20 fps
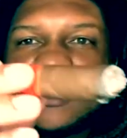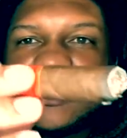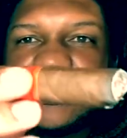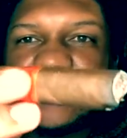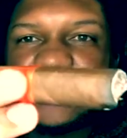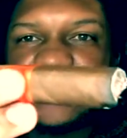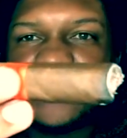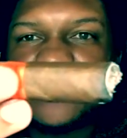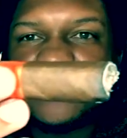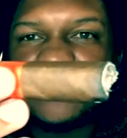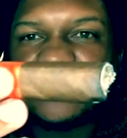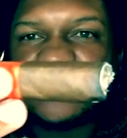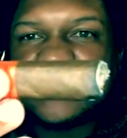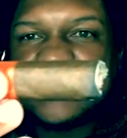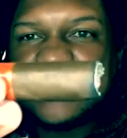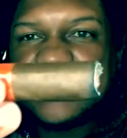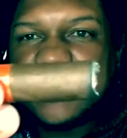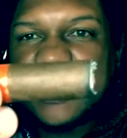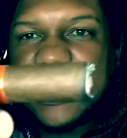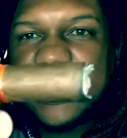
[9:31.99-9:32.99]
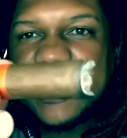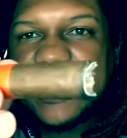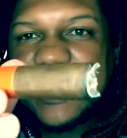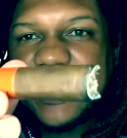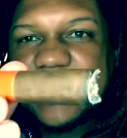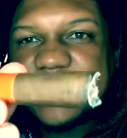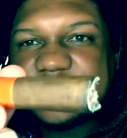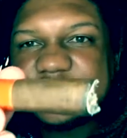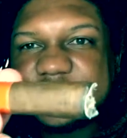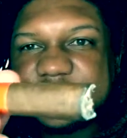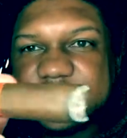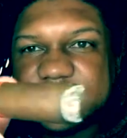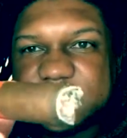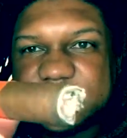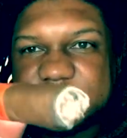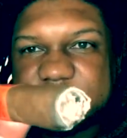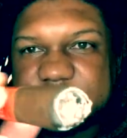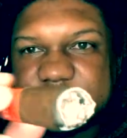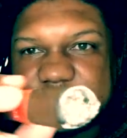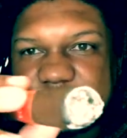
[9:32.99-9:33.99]
So you see I ashed
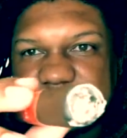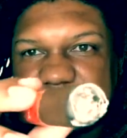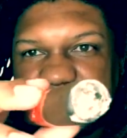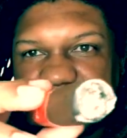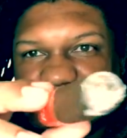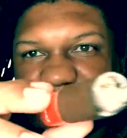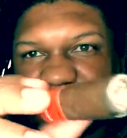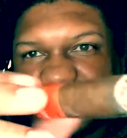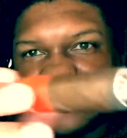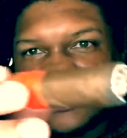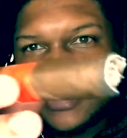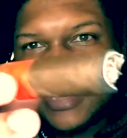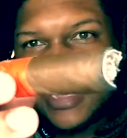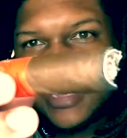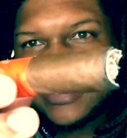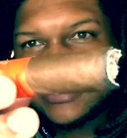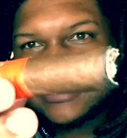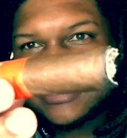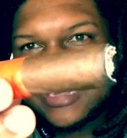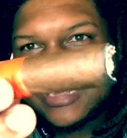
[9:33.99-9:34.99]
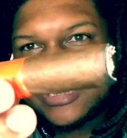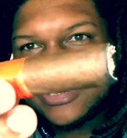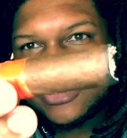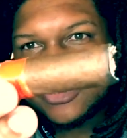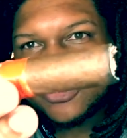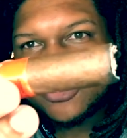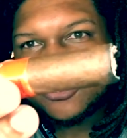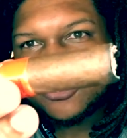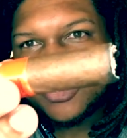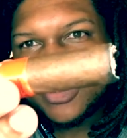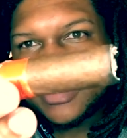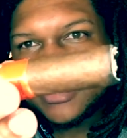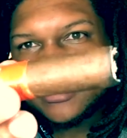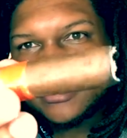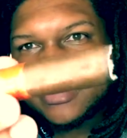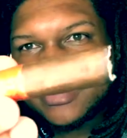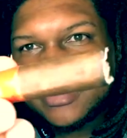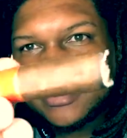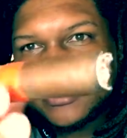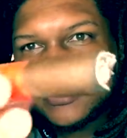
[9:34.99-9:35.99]
this, and you see how there's like a little crater
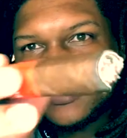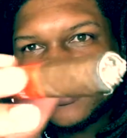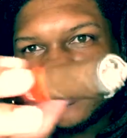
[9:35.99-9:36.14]
there?